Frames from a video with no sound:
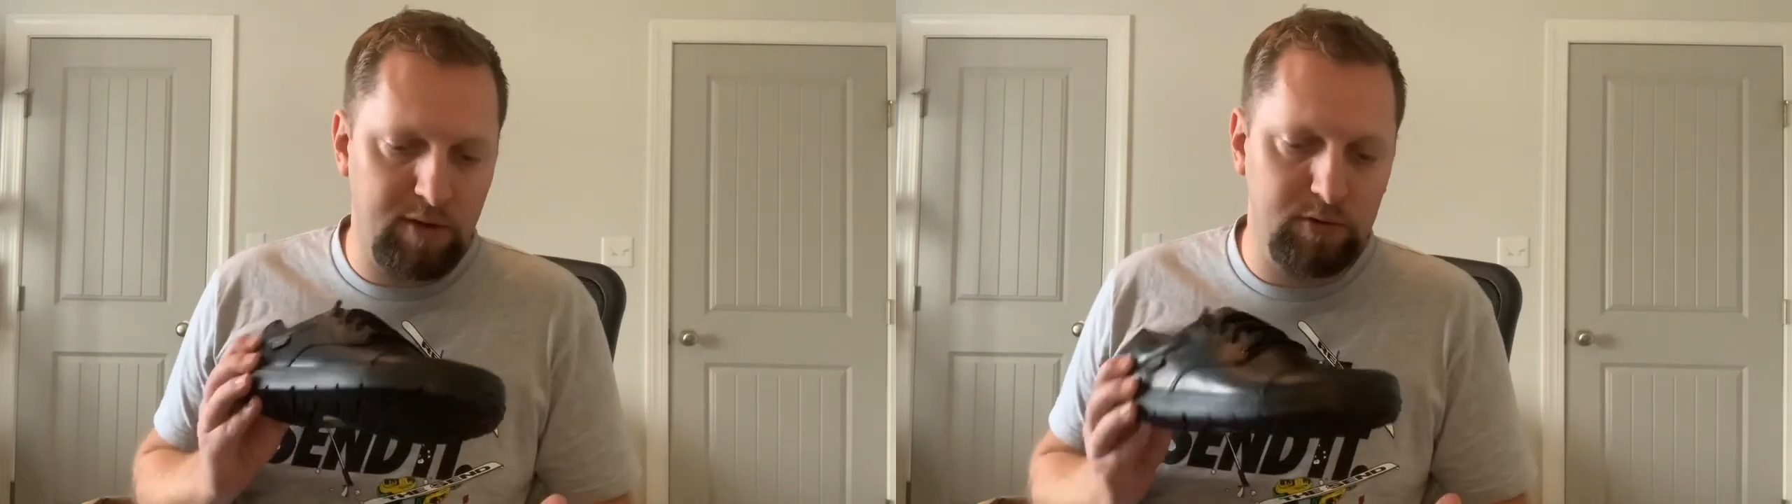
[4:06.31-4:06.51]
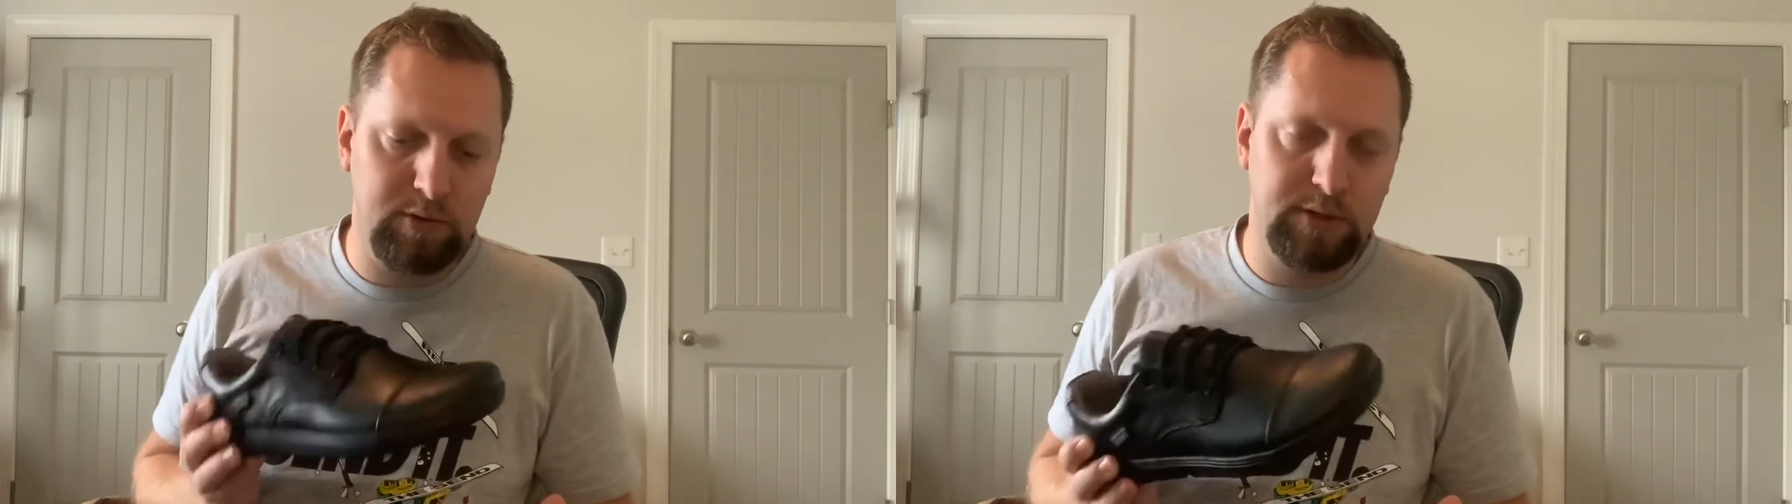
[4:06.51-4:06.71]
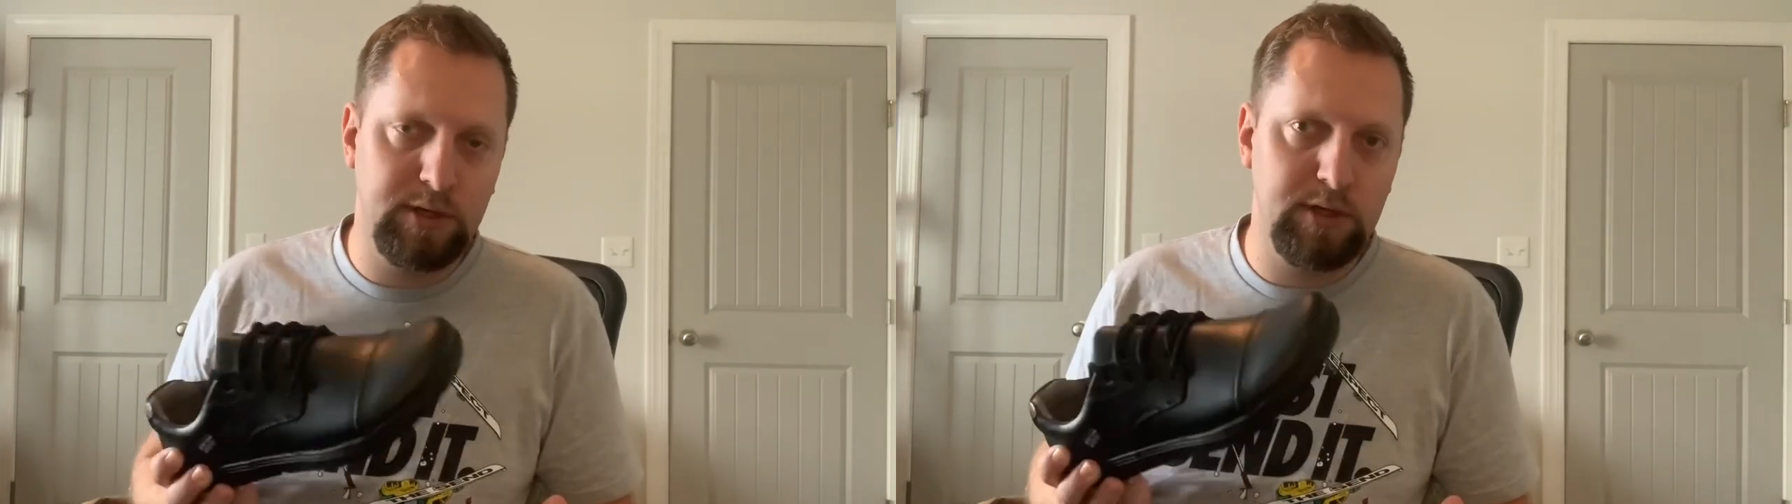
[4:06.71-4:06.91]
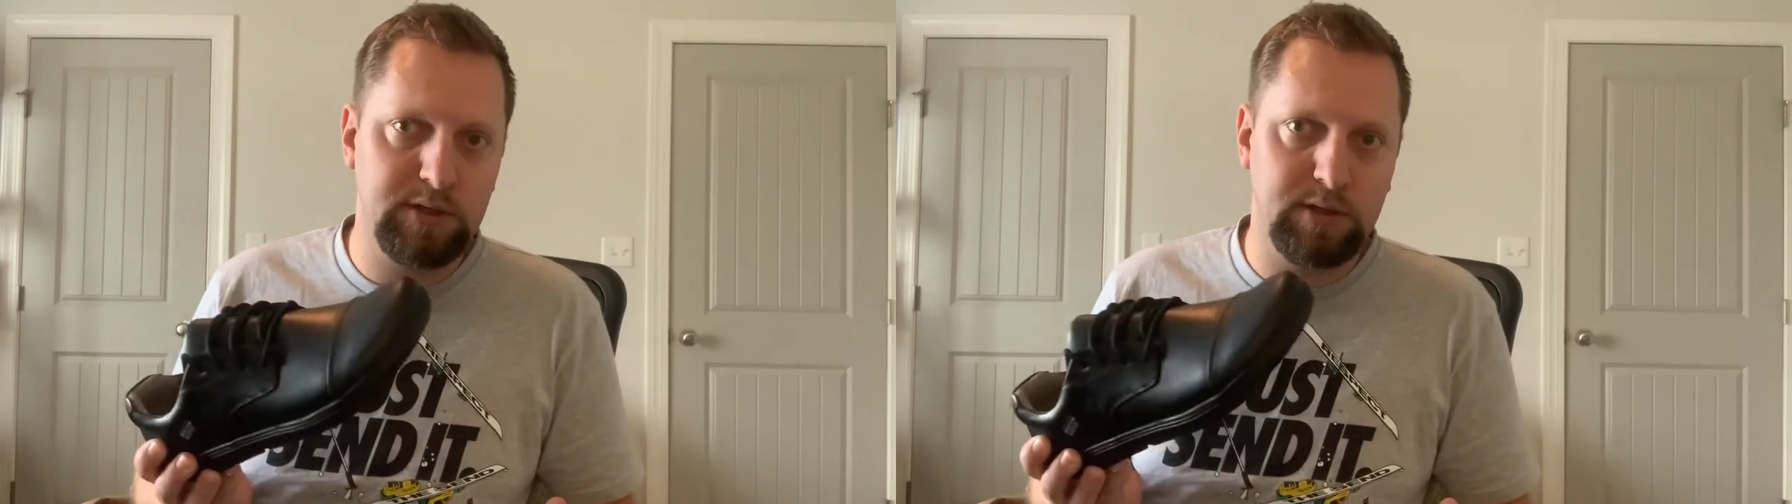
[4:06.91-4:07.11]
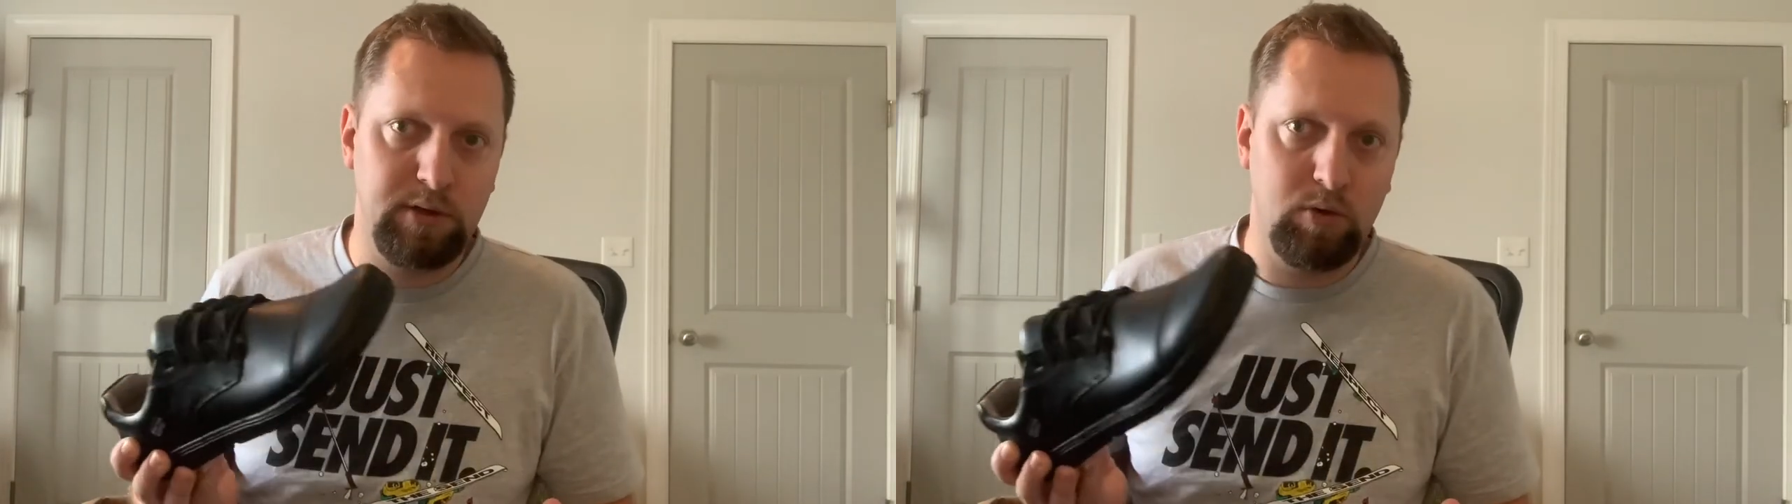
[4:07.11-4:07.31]
used
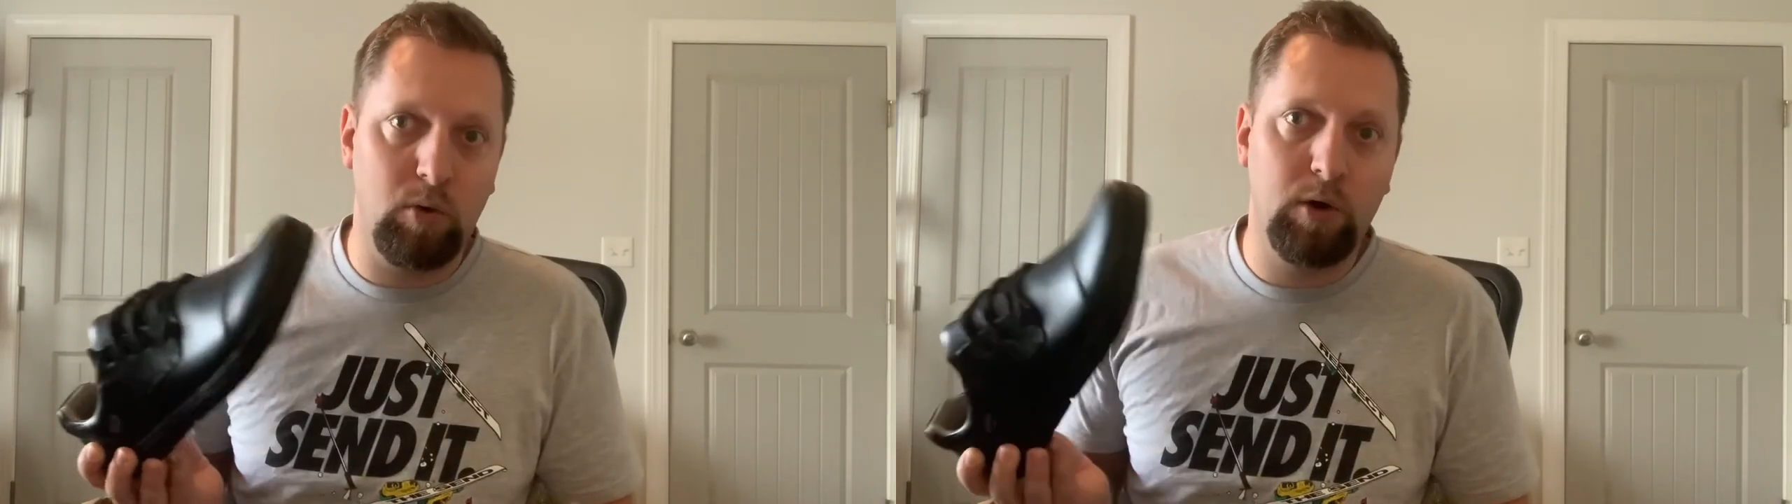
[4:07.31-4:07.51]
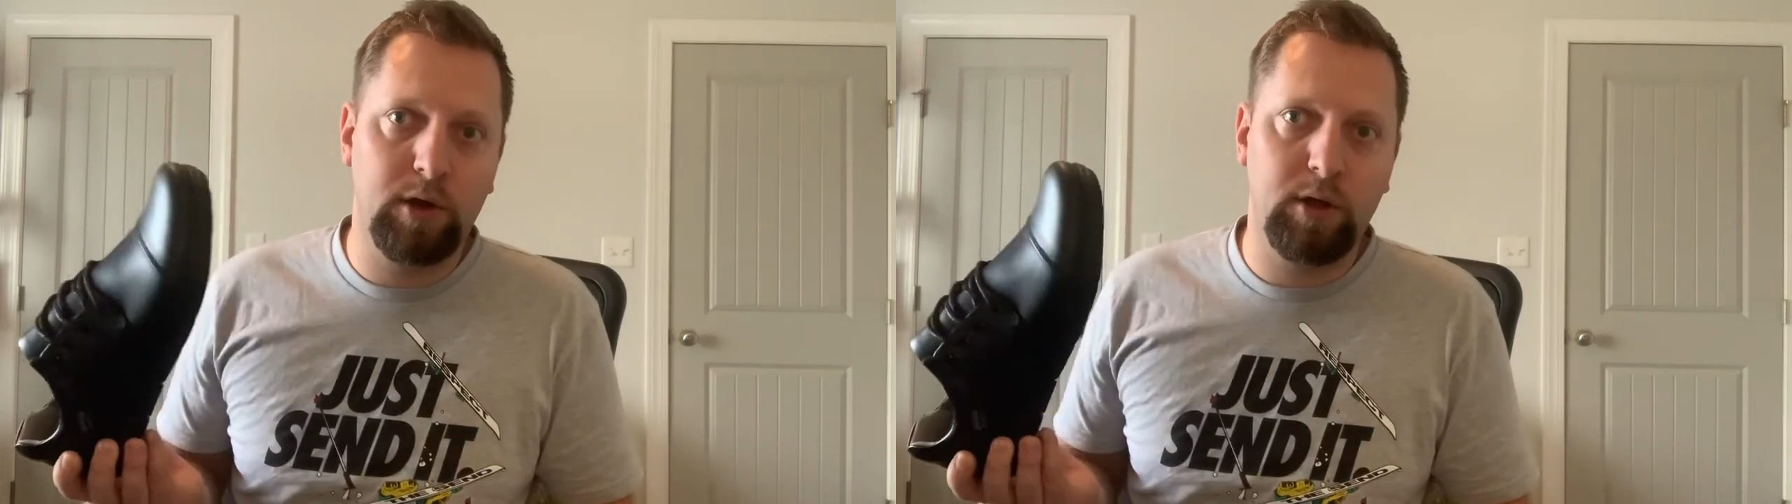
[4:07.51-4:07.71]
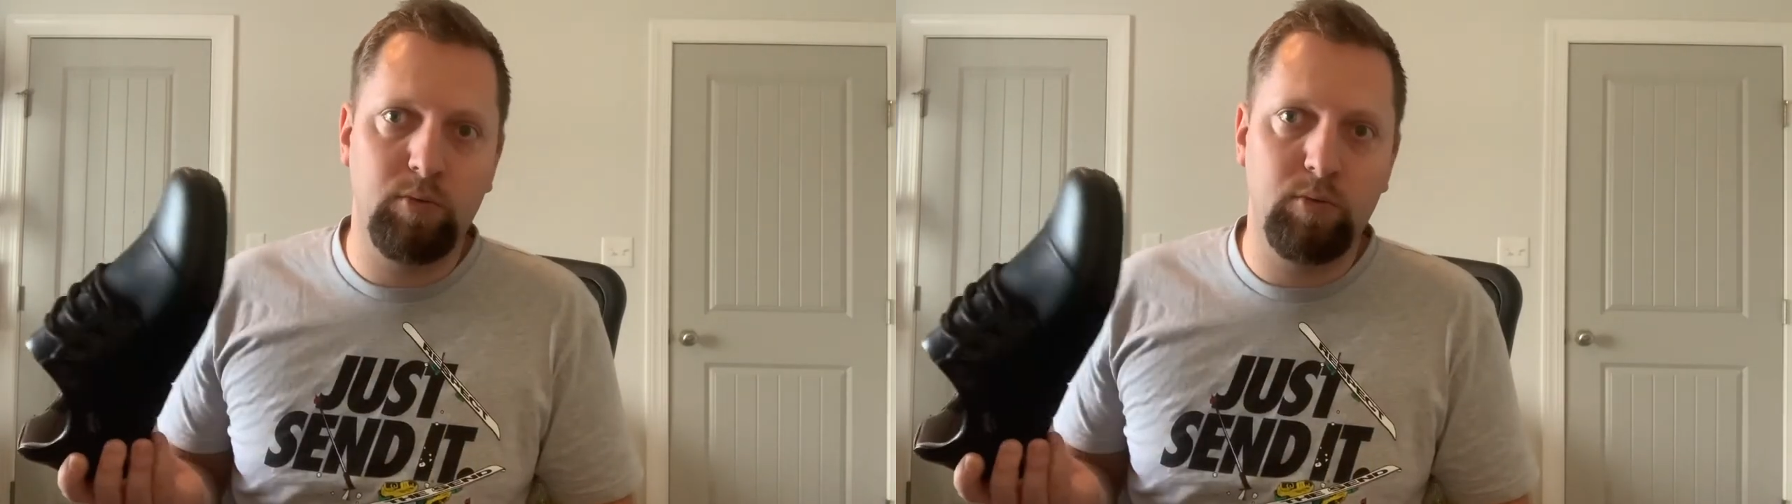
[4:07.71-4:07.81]
these in Oregon,